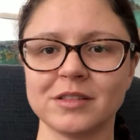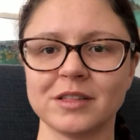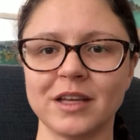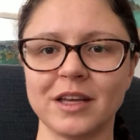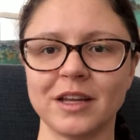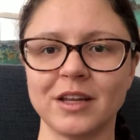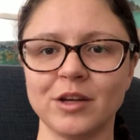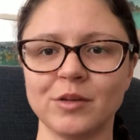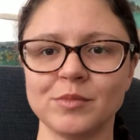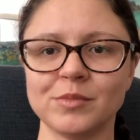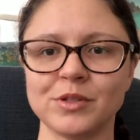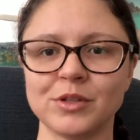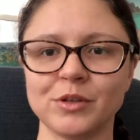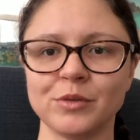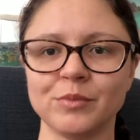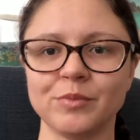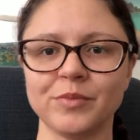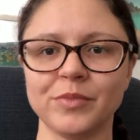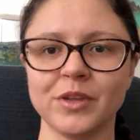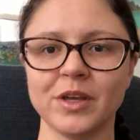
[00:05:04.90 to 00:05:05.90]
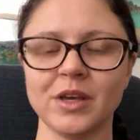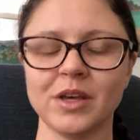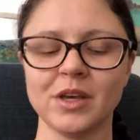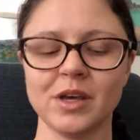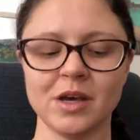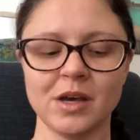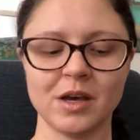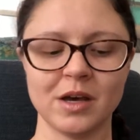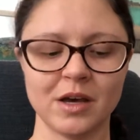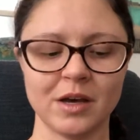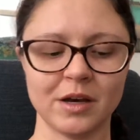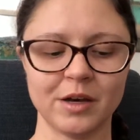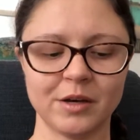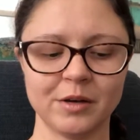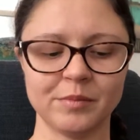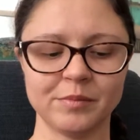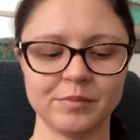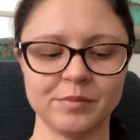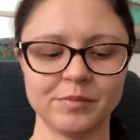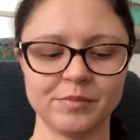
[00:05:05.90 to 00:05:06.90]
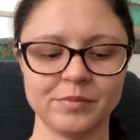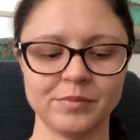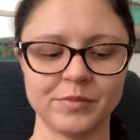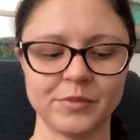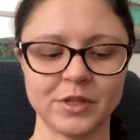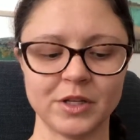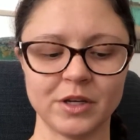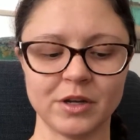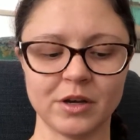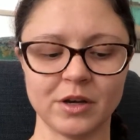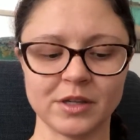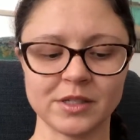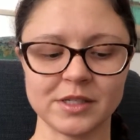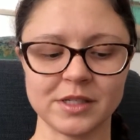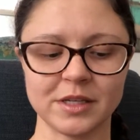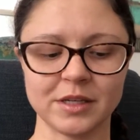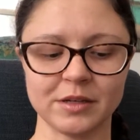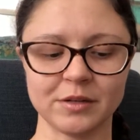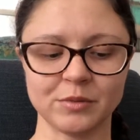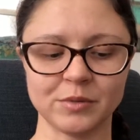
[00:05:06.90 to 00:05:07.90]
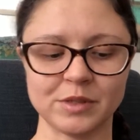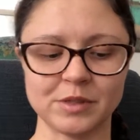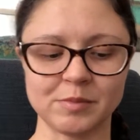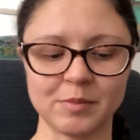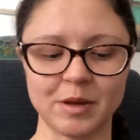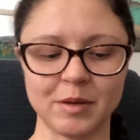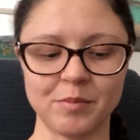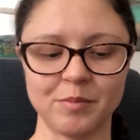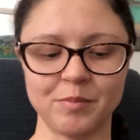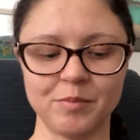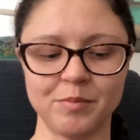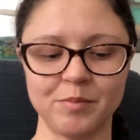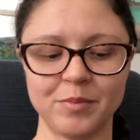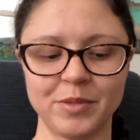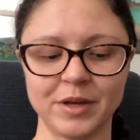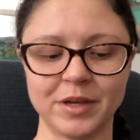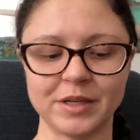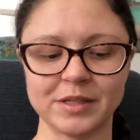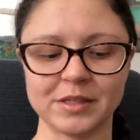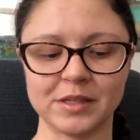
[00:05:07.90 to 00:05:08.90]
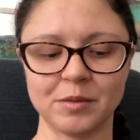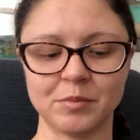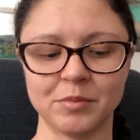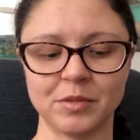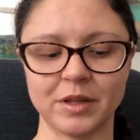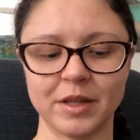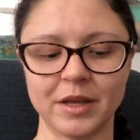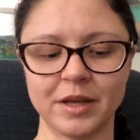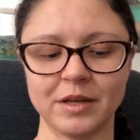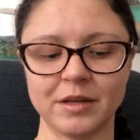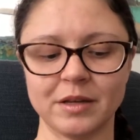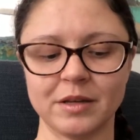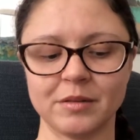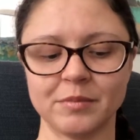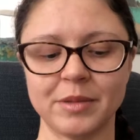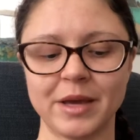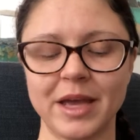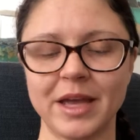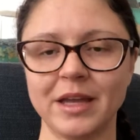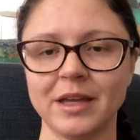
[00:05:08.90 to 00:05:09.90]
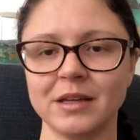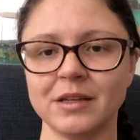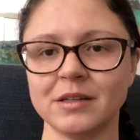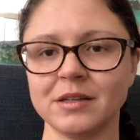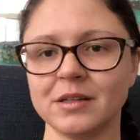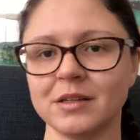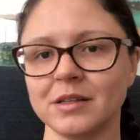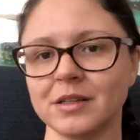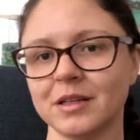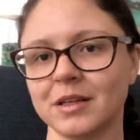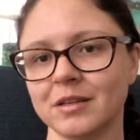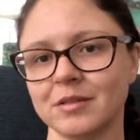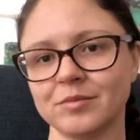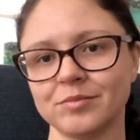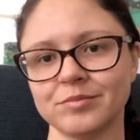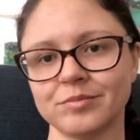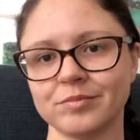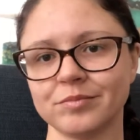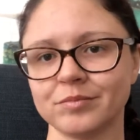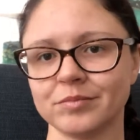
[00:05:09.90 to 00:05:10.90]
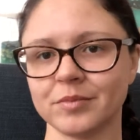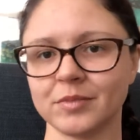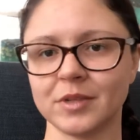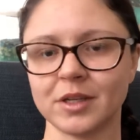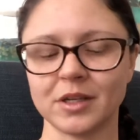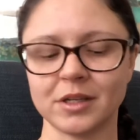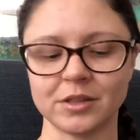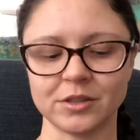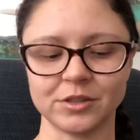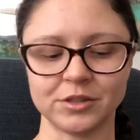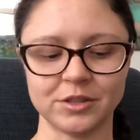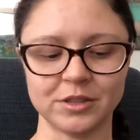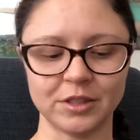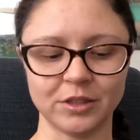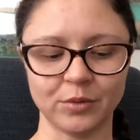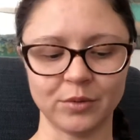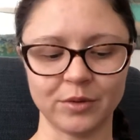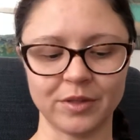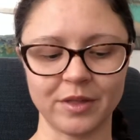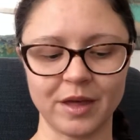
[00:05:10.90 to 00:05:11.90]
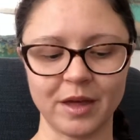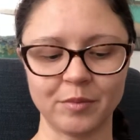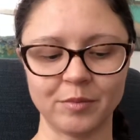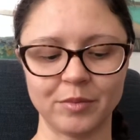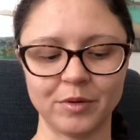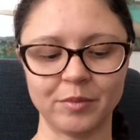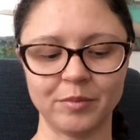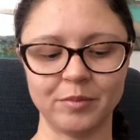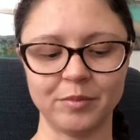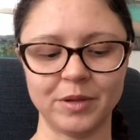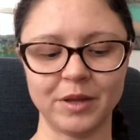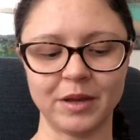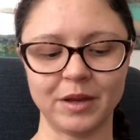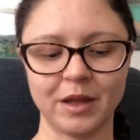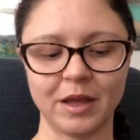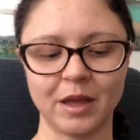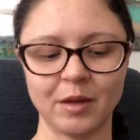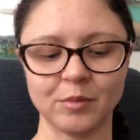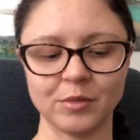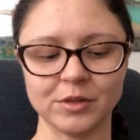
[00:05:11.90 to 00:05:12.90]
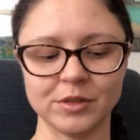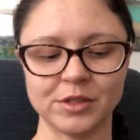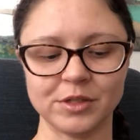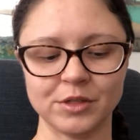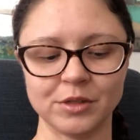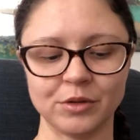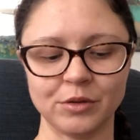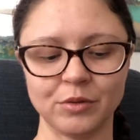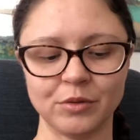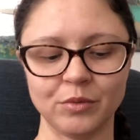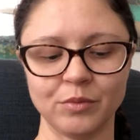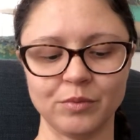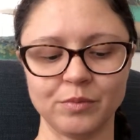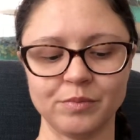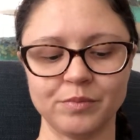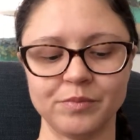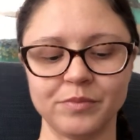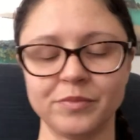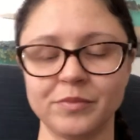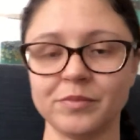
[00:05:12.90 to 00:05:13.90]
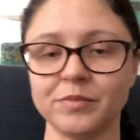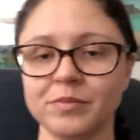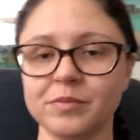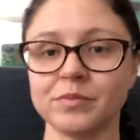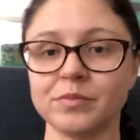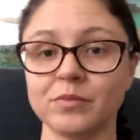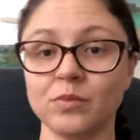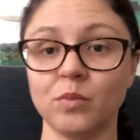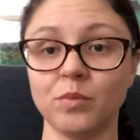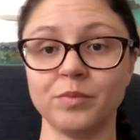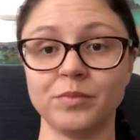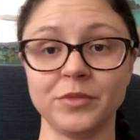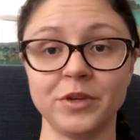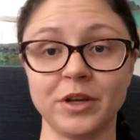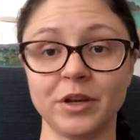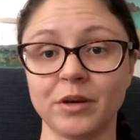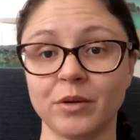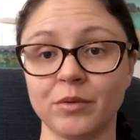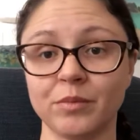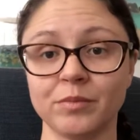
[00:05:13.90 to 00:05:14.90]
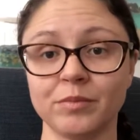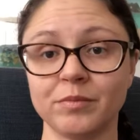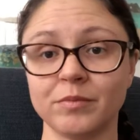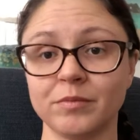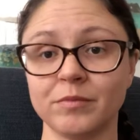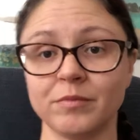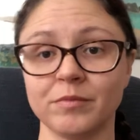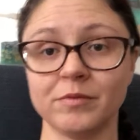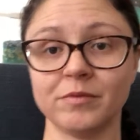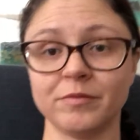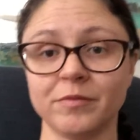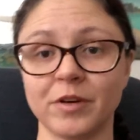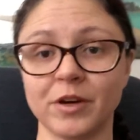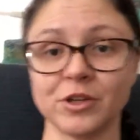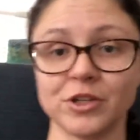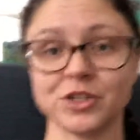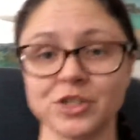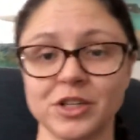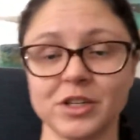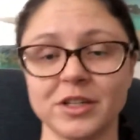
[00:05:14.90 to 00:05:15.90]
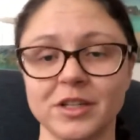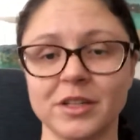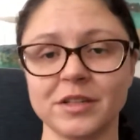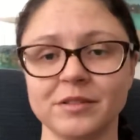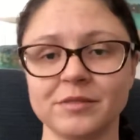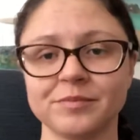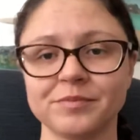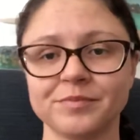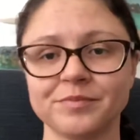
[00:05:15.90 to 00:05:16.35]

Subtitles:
That helped too. The nausea was my biggest complaint. Pain, I'll deal with that, but being able to, you know, function and